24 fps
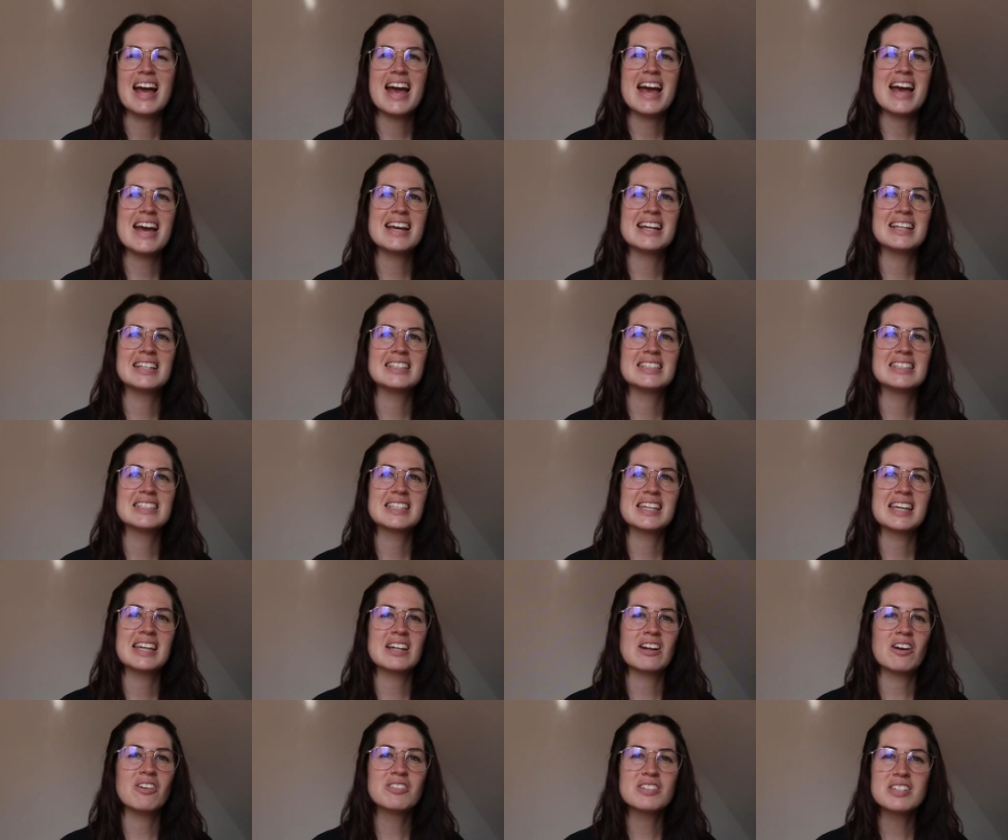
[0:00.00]
and
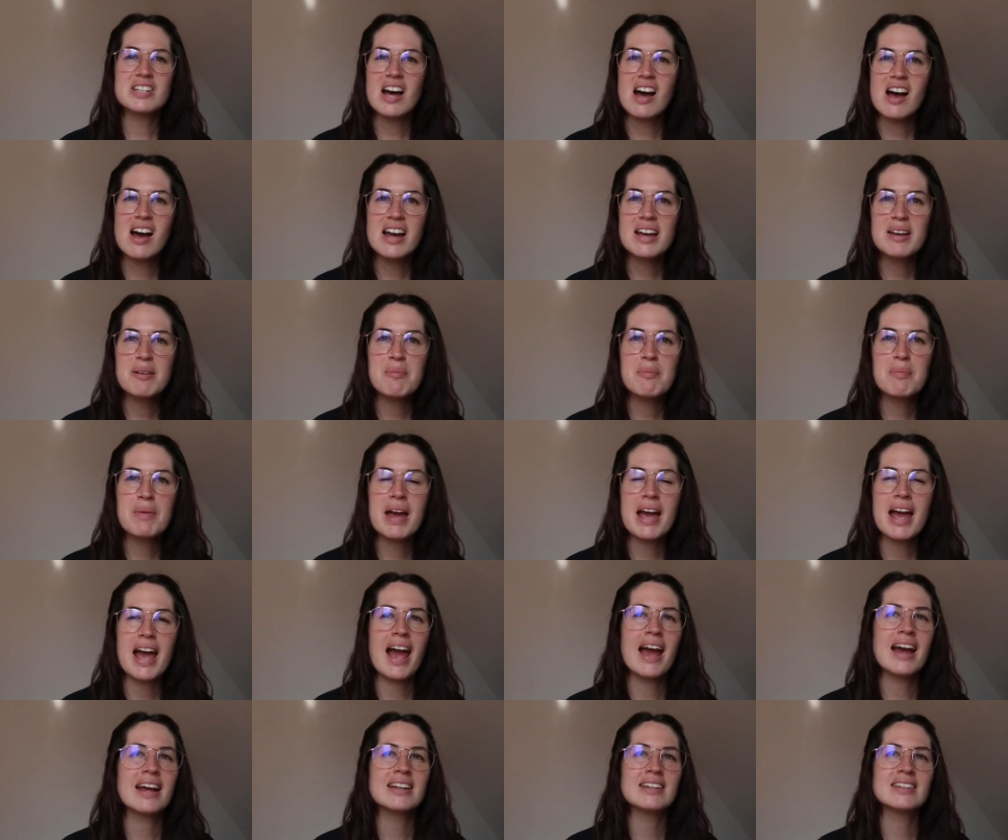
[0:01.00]
get it on time,
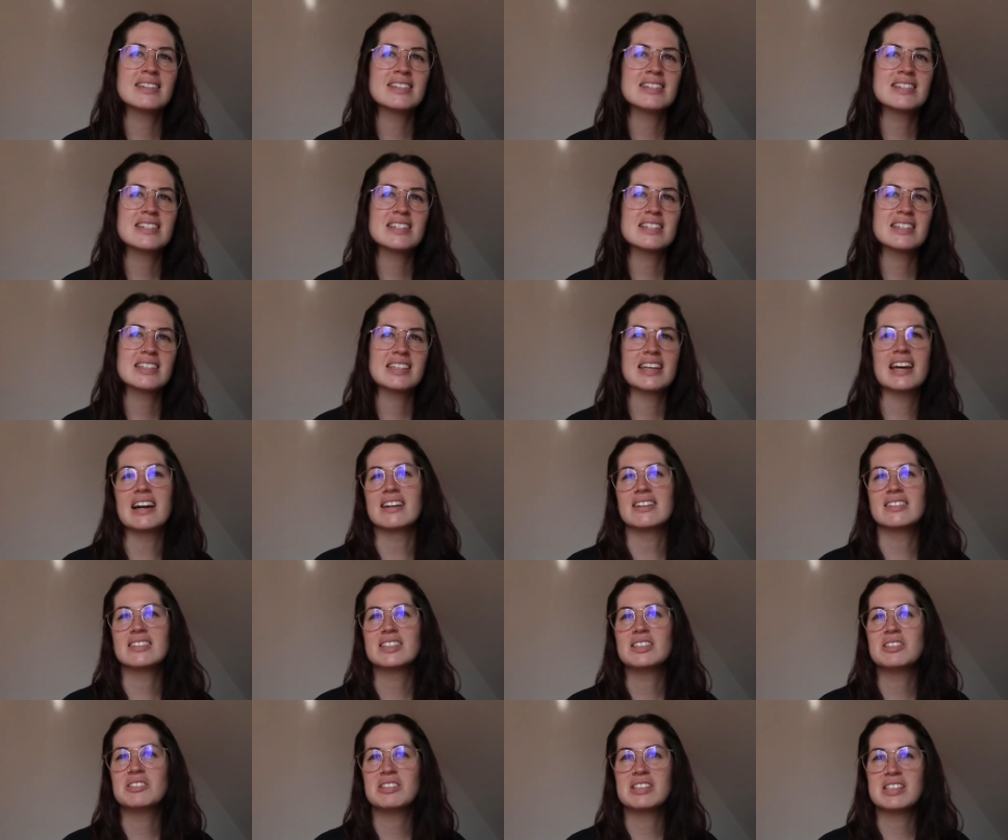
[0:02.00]
and yeah,
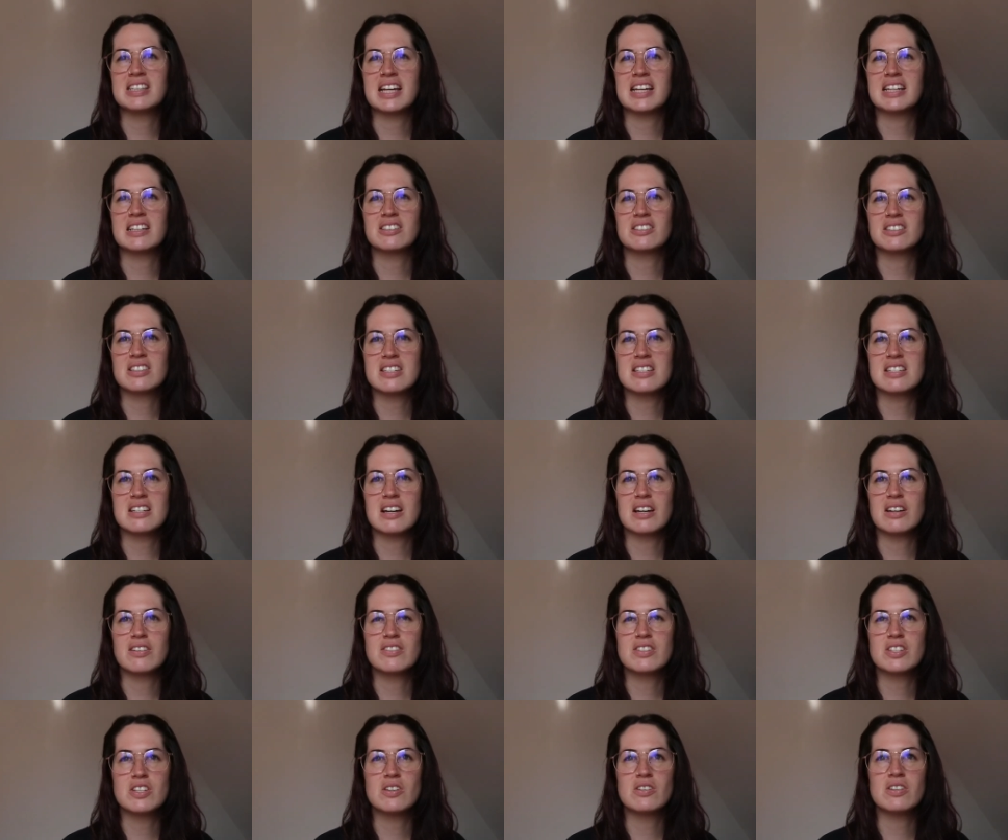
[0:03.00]
all of that good
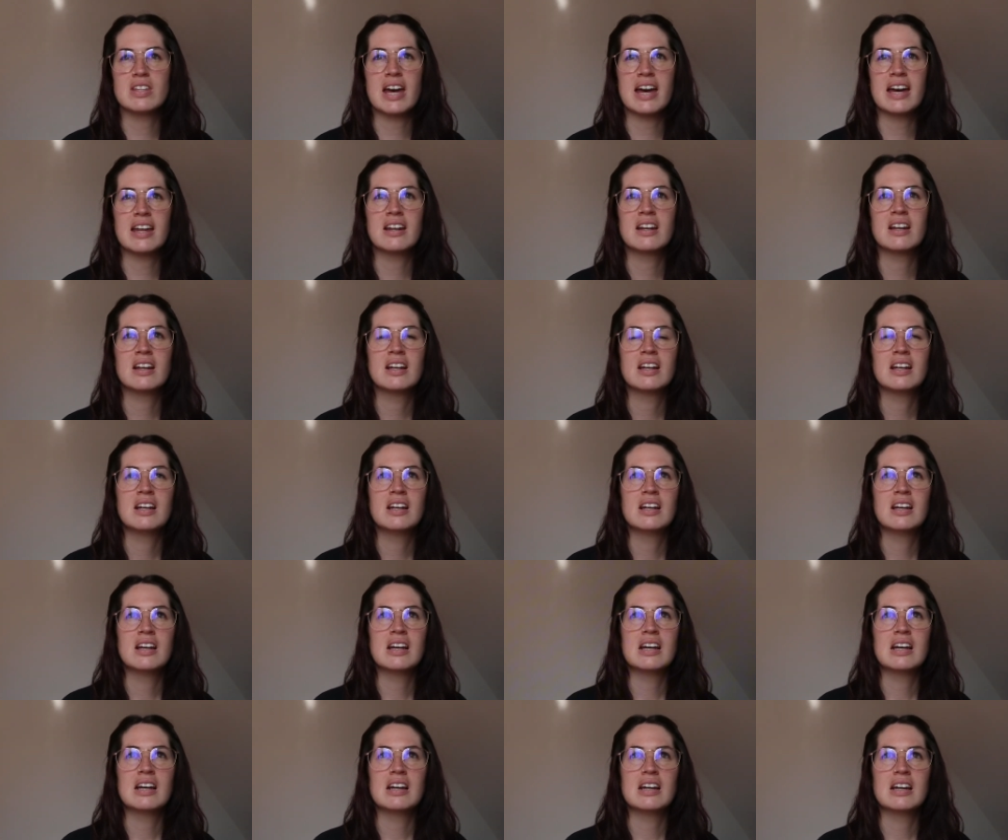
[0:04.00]
stuff, so that
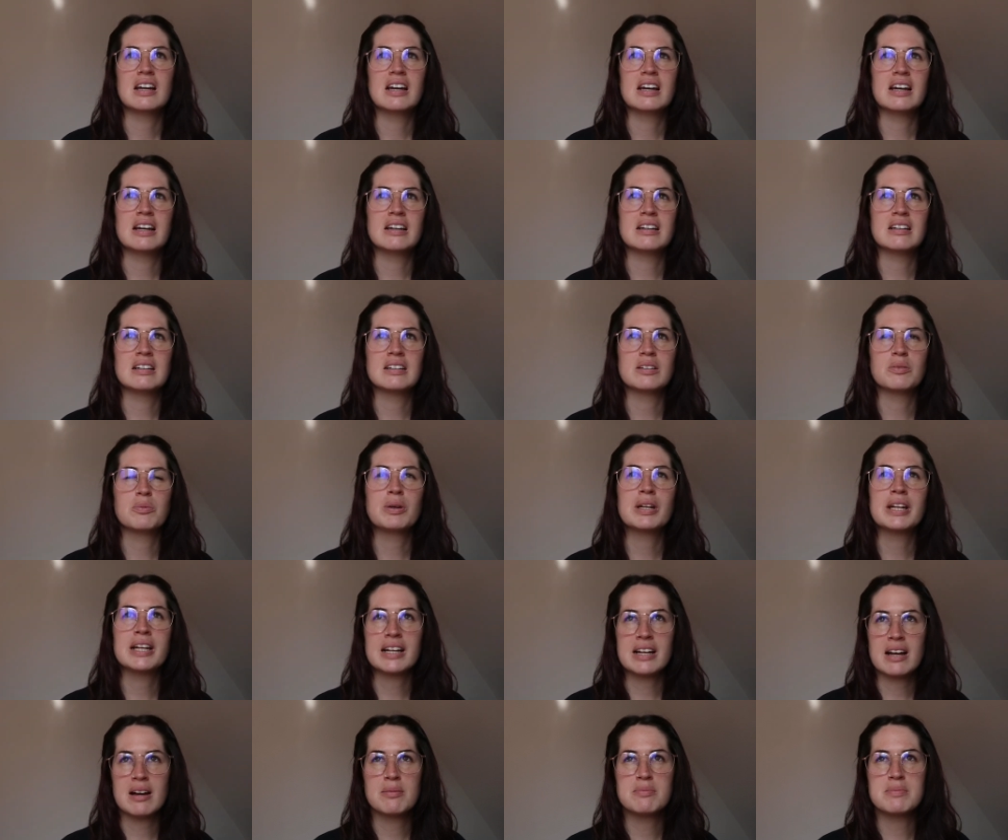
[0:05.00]
when
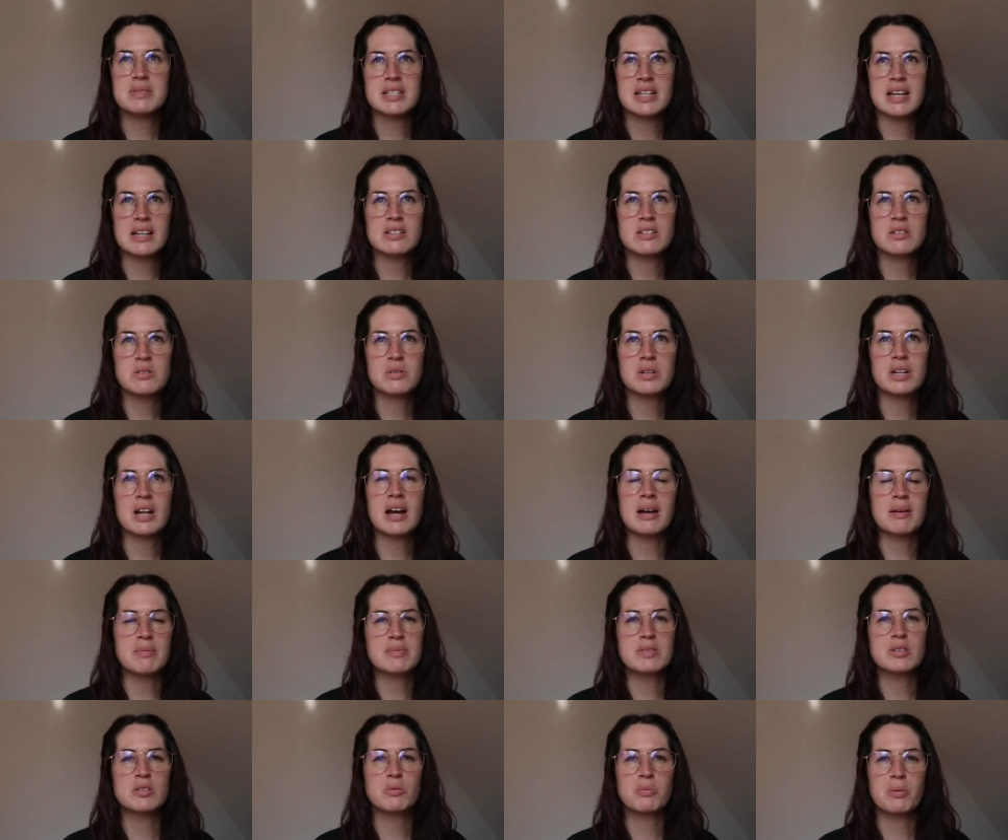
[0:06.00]
it comes down to it,
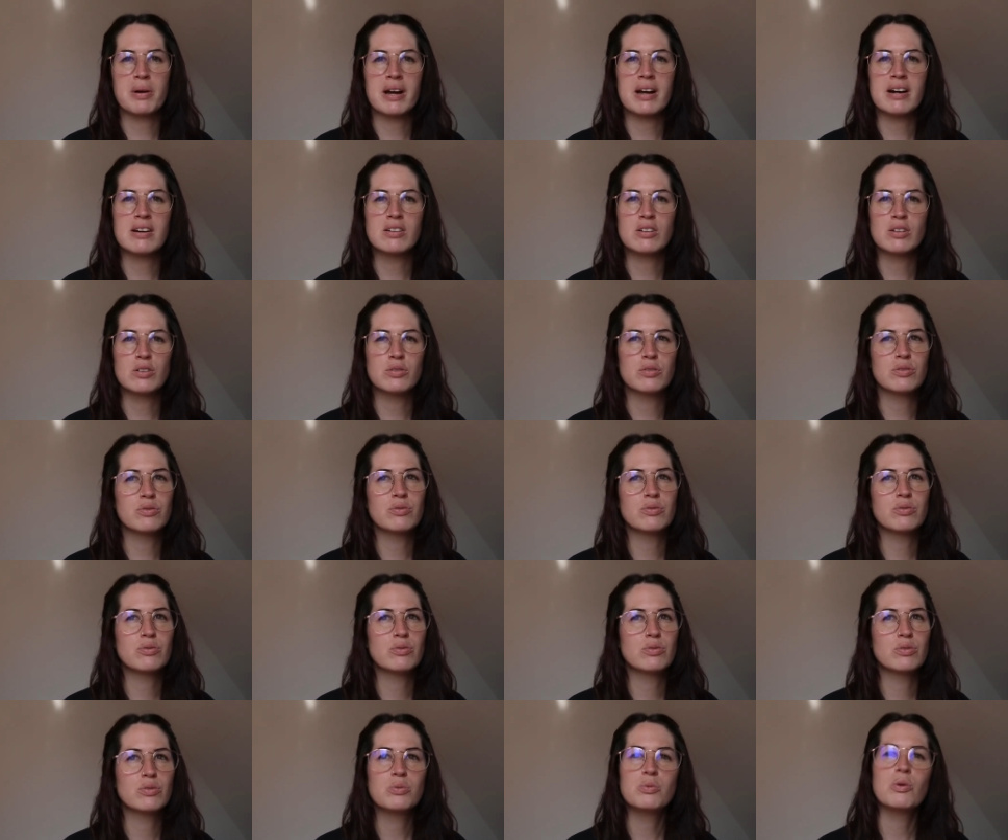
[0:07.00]
I'm still proud of
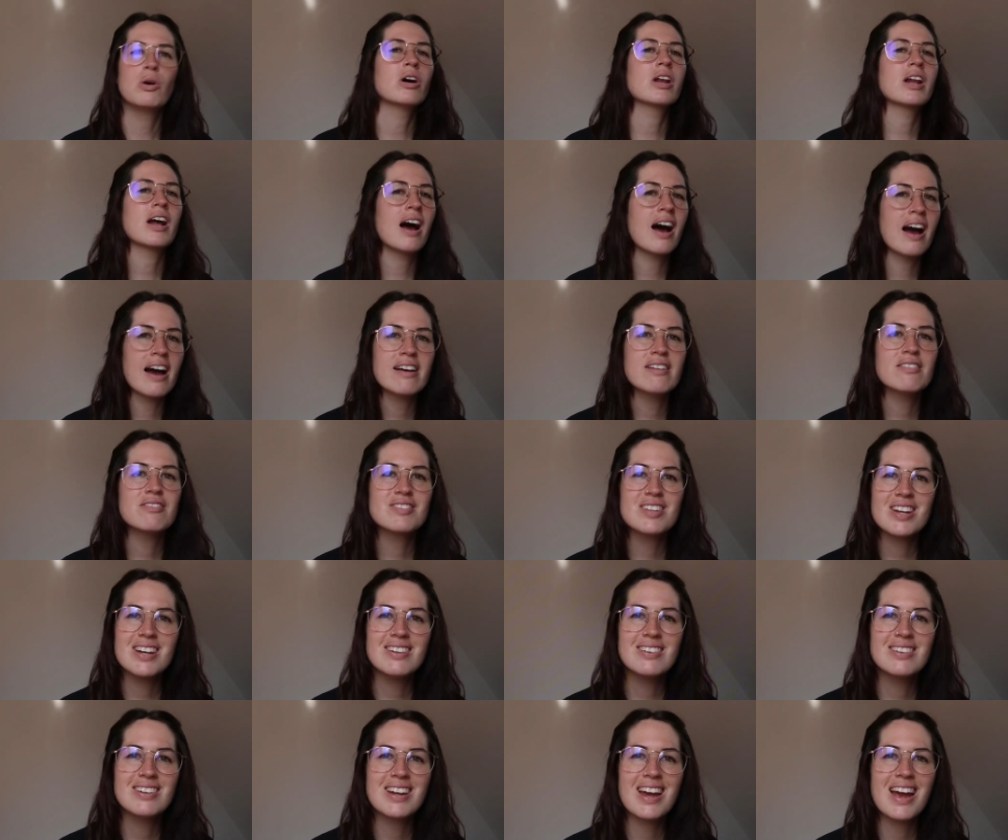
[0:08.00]
what I've
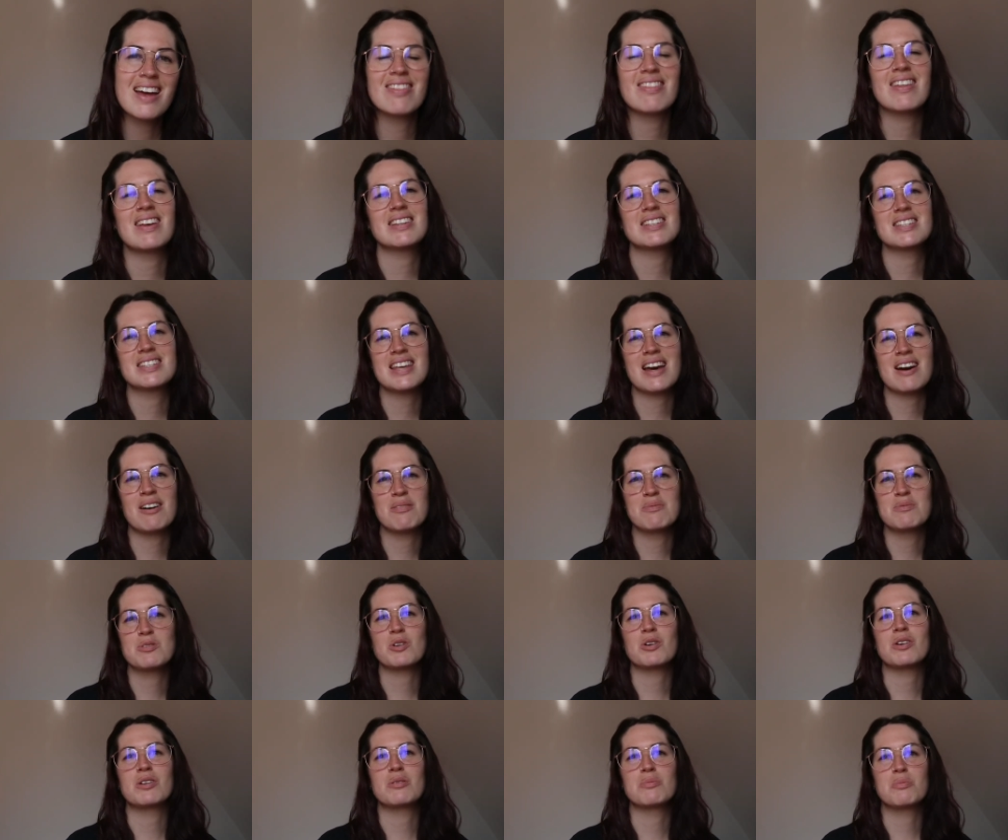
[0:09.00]
done. And that's how I'm
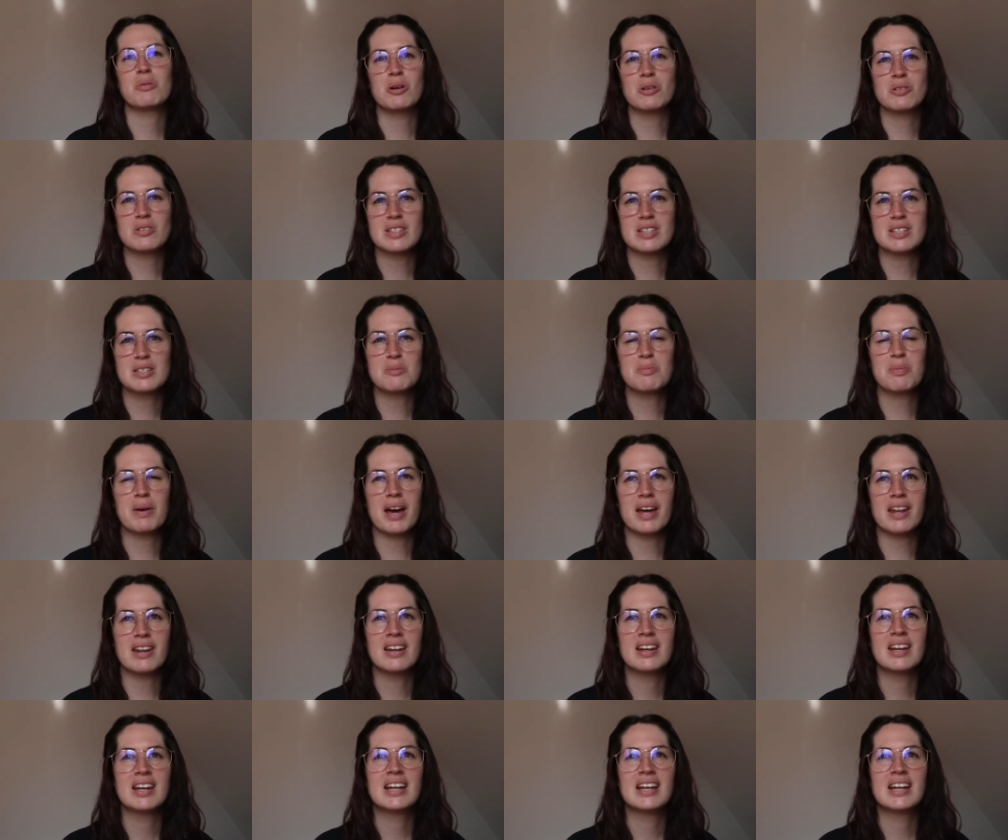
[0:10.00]
trying to approach this. But